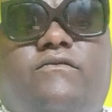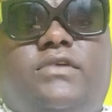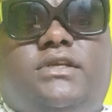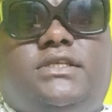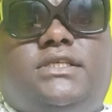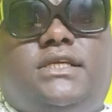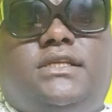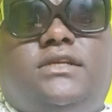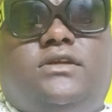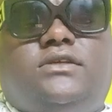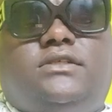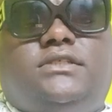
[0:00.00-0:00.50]

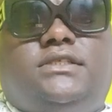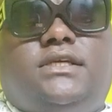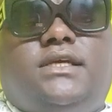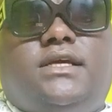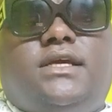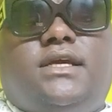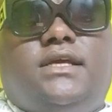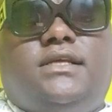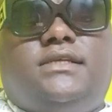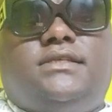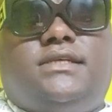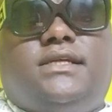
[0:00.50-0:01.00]
Vaginal
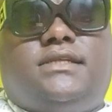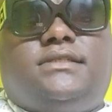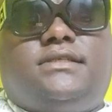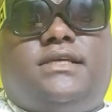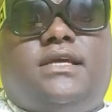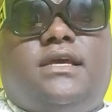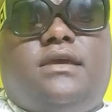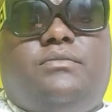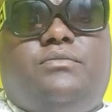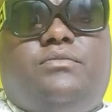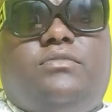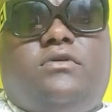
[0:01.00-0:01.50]
tear is a
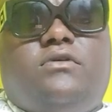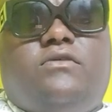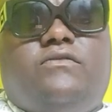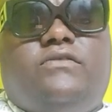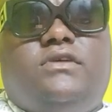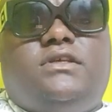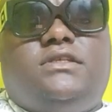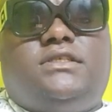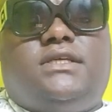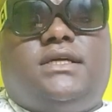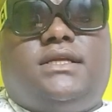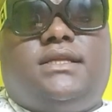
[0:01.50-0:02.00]
type of
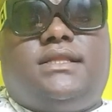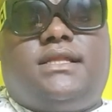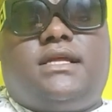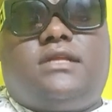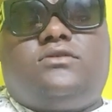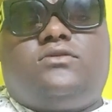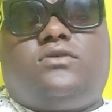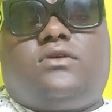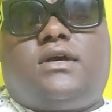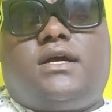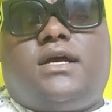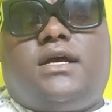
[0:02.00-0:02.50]
injury
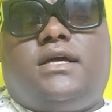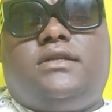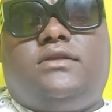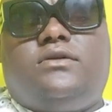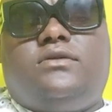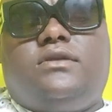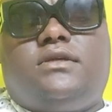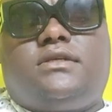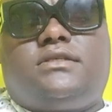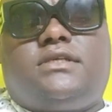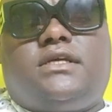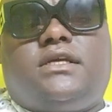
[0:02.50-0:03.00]
that occurs
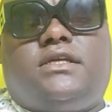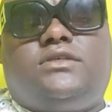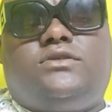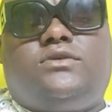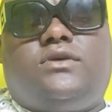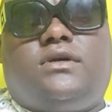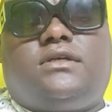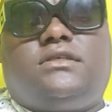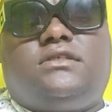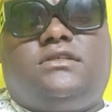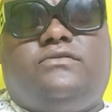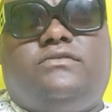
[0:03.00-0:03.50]
during
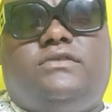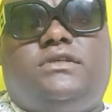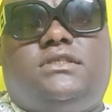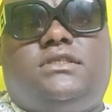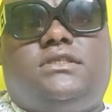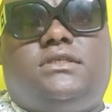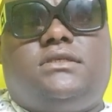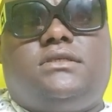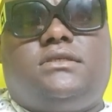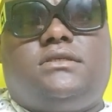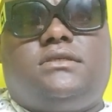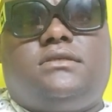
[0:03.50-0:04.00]
sexual
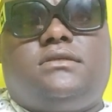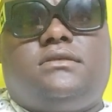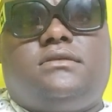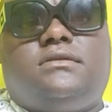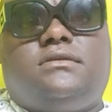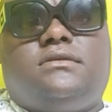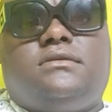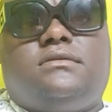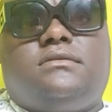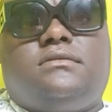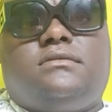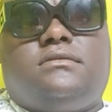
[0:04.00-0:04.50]
activity,
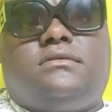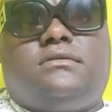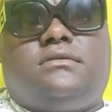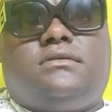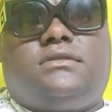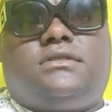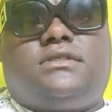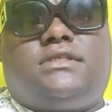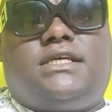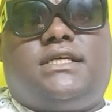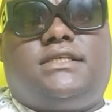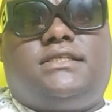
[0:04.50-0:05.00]

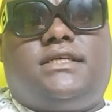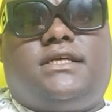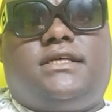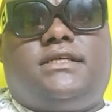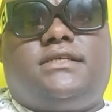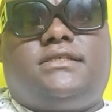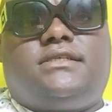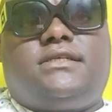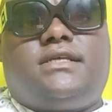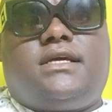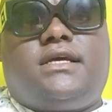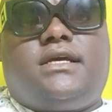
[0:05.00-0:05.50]
such
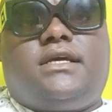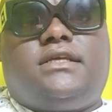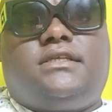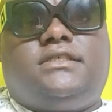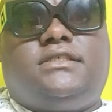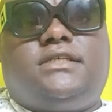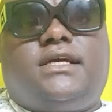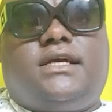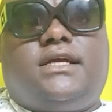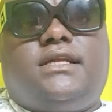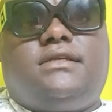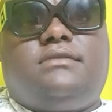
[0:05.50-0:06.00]
as uh,
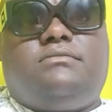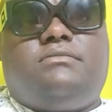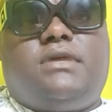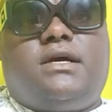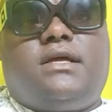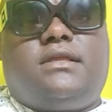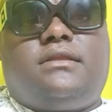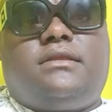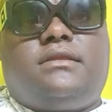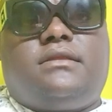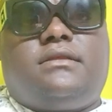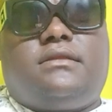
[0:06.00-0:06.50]

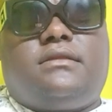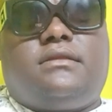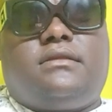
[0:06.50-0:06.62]
childbirth,